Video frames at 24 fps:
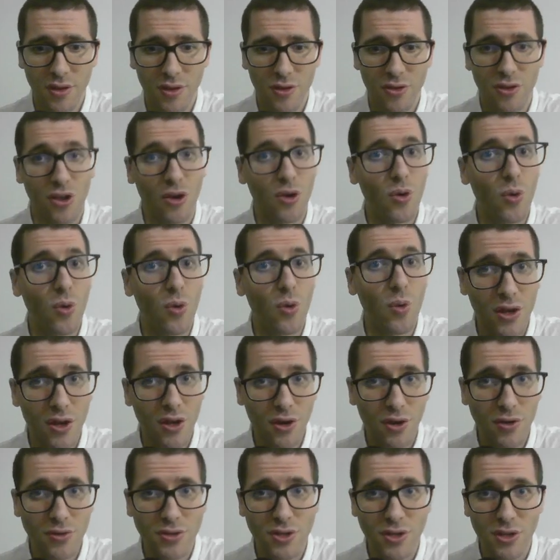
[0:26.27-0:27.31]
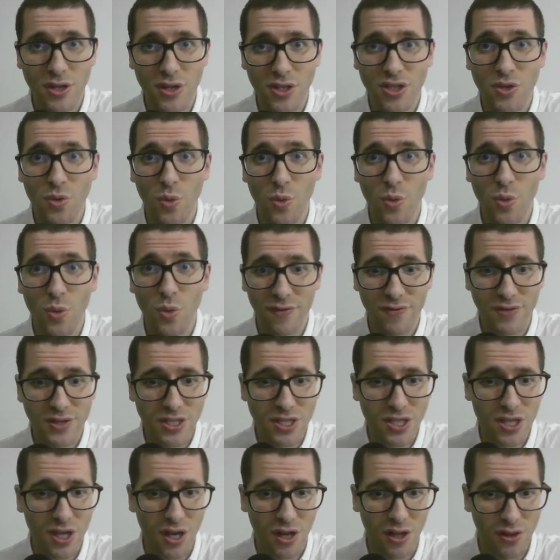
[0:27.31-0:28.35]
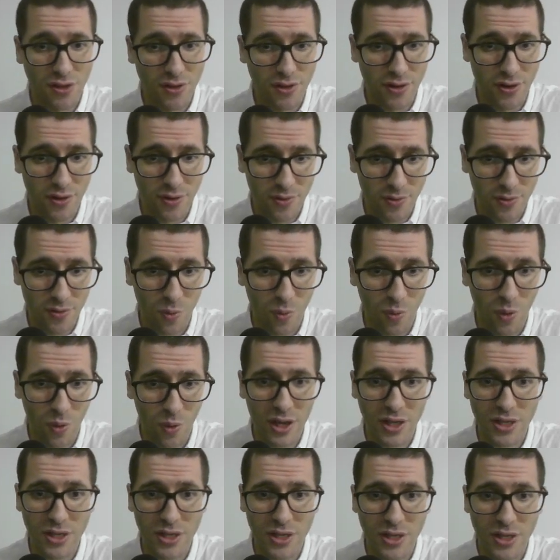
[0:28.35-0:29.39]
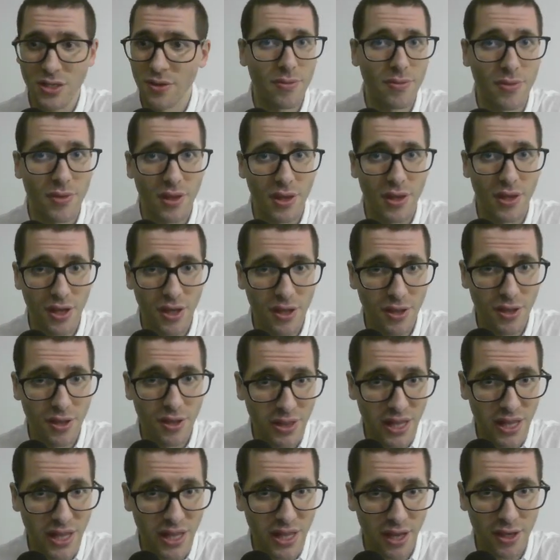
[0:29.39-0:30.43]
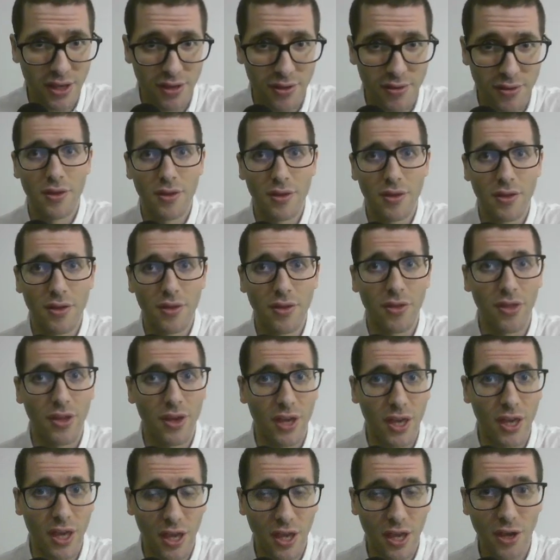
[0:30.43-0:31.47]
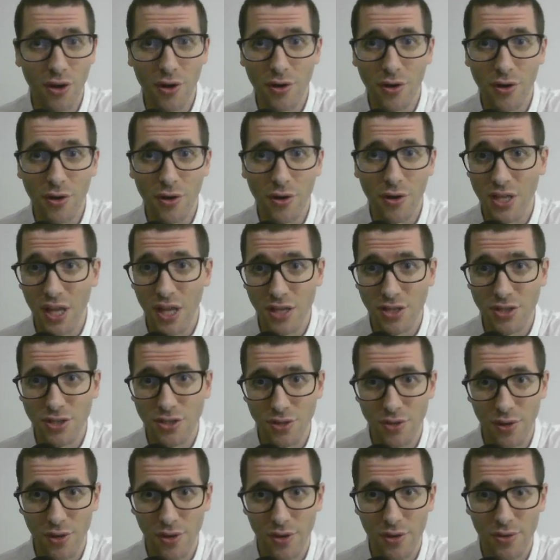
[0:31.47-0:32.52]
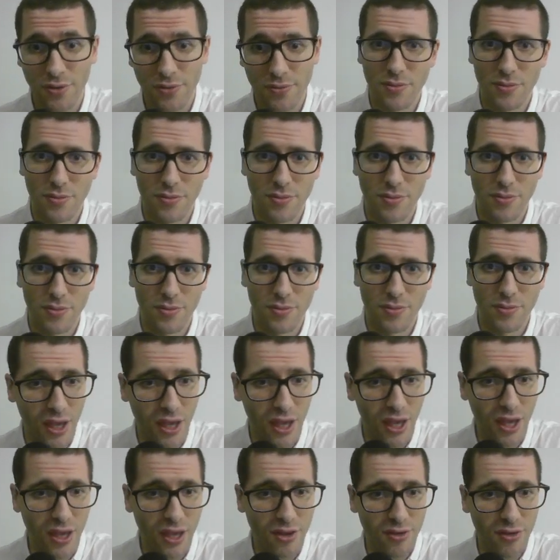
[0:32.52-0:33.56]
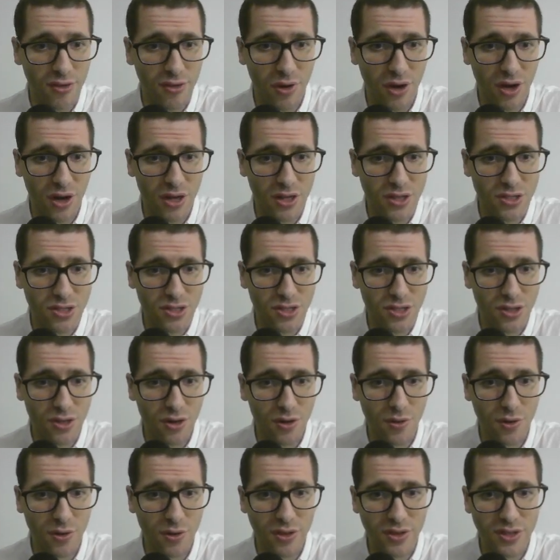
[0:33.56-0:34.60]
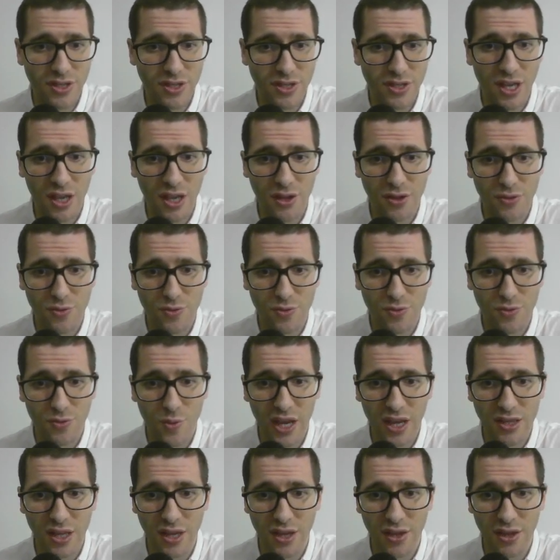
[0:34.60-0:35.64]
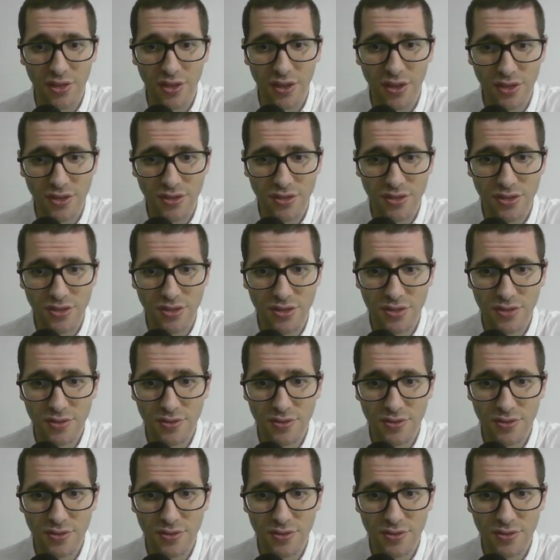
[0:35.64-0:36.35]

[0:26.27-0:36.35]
The queen goes on a square of its color, white and black. The king goes next to her. 8 pawns go on the second rank like this.